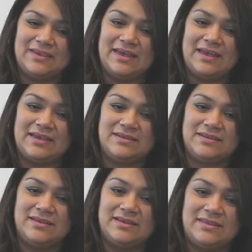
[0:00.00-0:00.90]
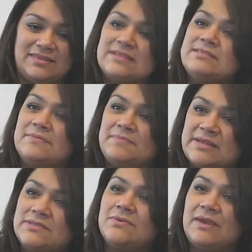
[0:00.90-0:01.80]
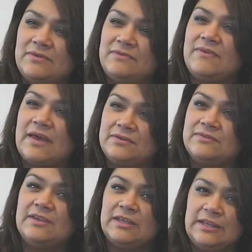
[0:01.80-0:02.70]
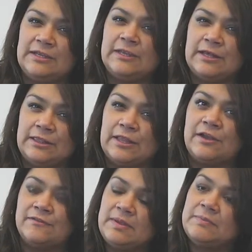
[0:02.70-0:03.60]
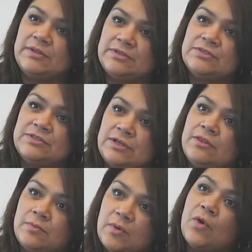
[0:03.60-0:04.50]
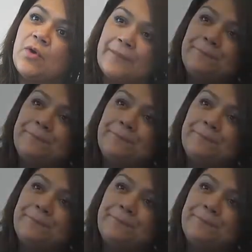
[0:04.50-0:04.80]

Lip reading: and that's the best way we've found of getting a lot of people interested in the program.